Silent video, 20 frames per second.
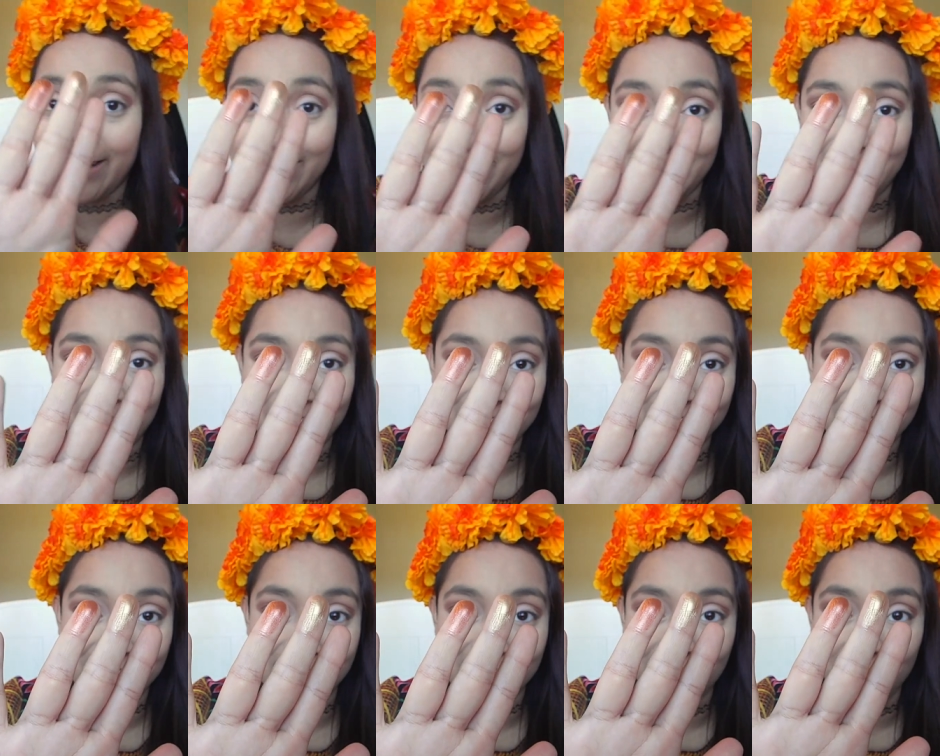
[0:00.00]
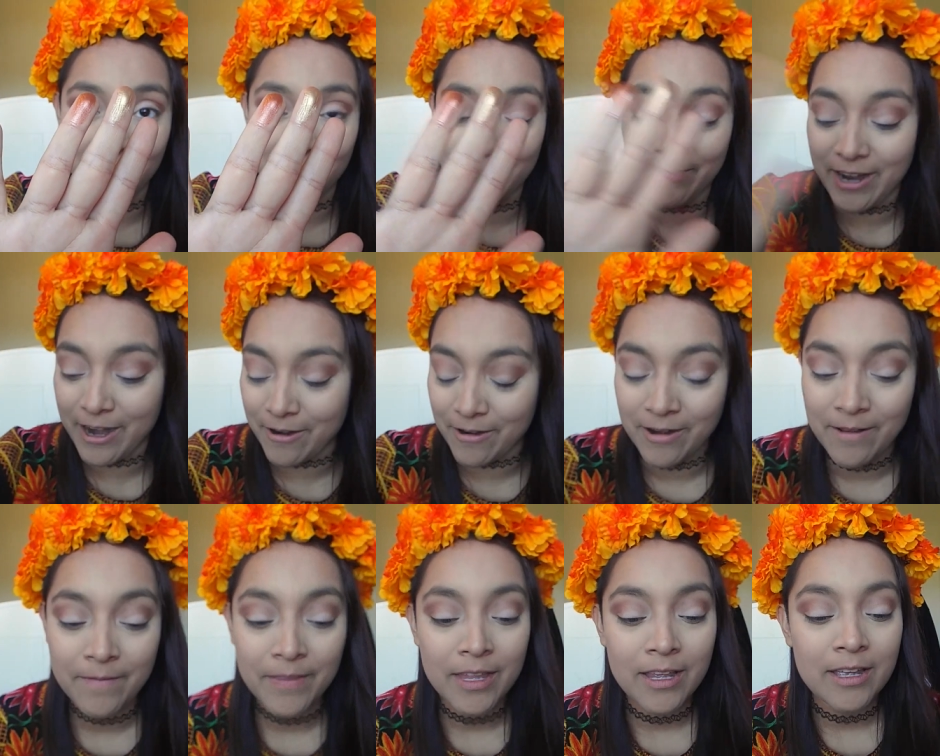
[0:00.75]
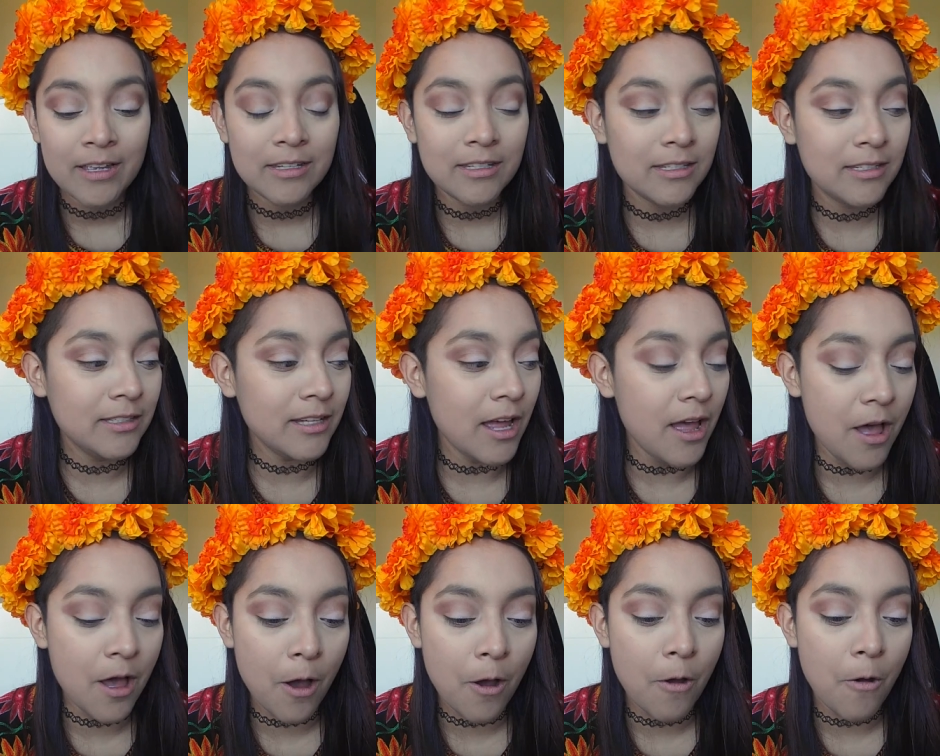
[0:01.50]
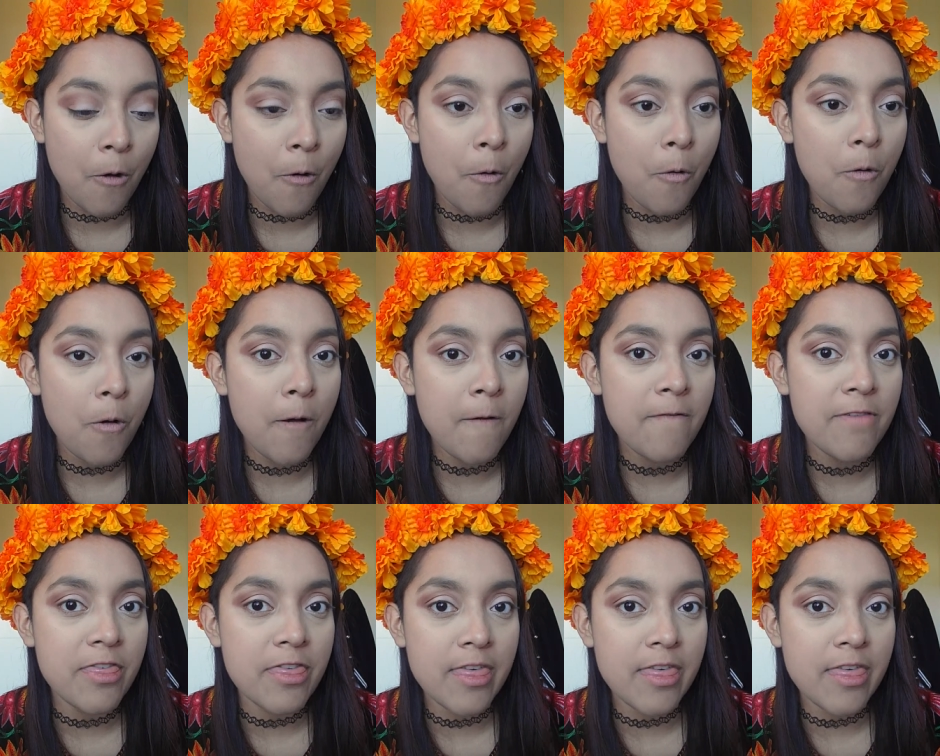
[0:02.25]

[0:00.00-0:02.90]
you guys can see it from there. So,